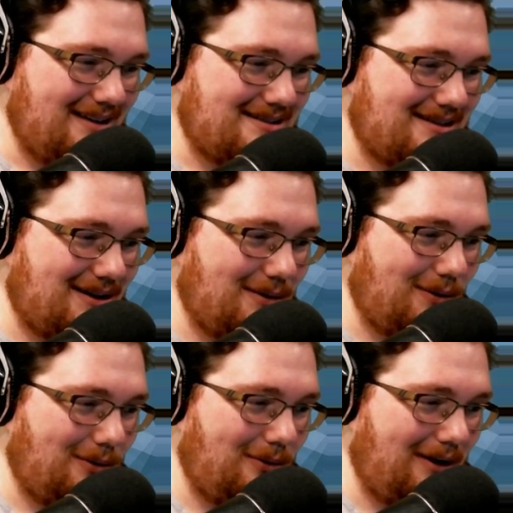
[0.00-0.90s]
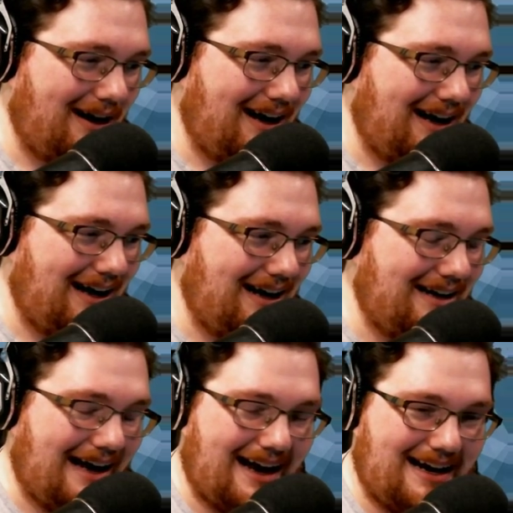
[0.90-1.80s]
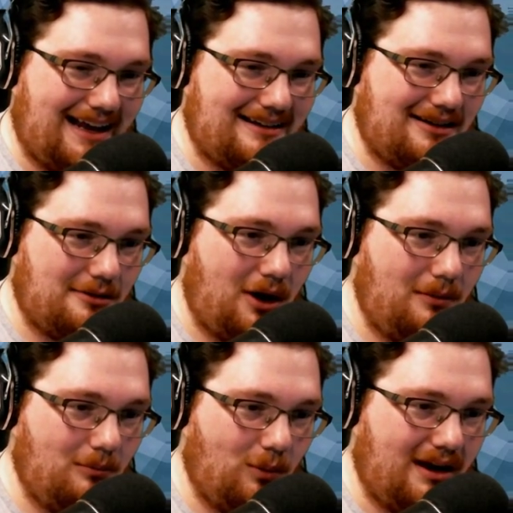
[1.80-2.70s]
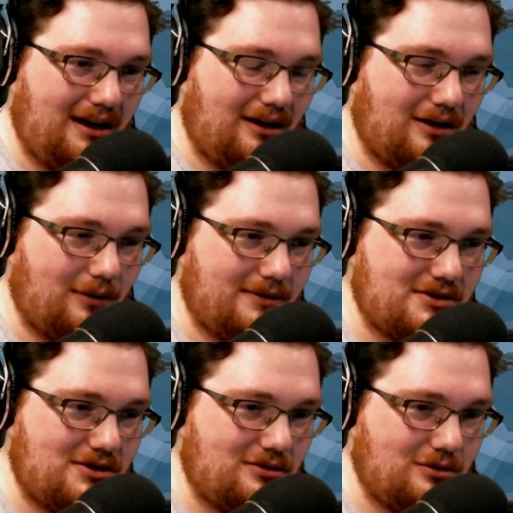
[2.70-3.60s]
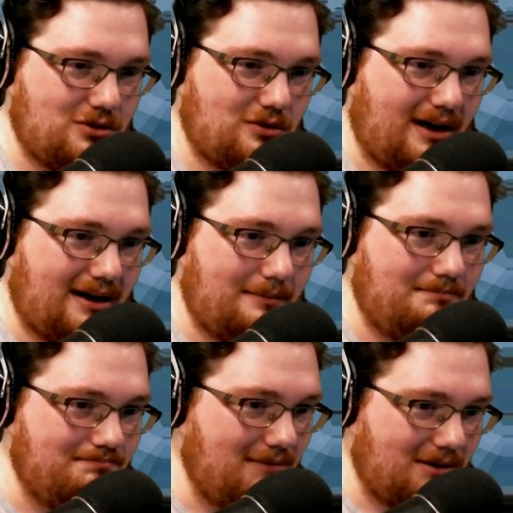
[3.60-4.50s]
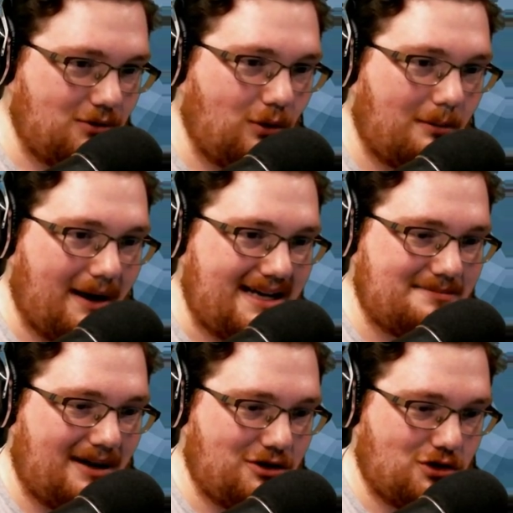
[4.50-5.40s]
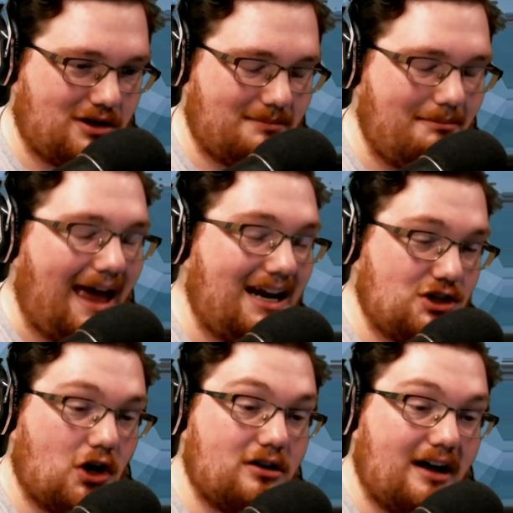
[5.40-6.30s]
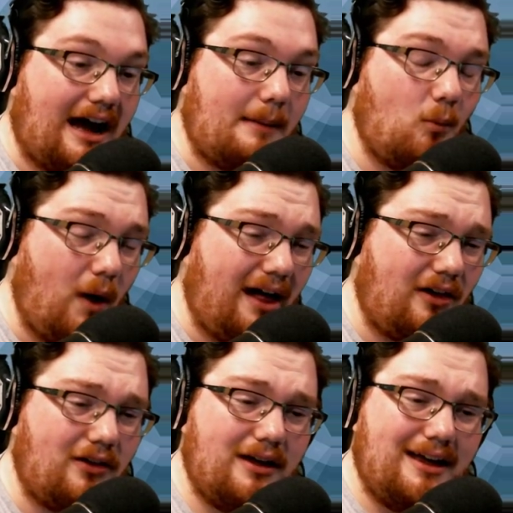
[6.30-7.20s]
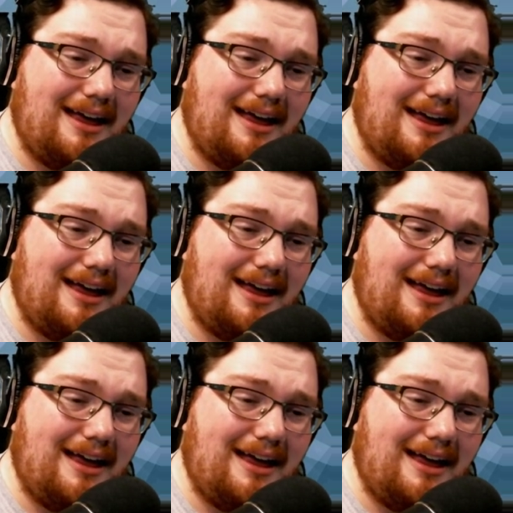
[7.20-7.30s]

So uh, not going to get to them all. We are going to try to, you know, do our best, manage our, manage our time well.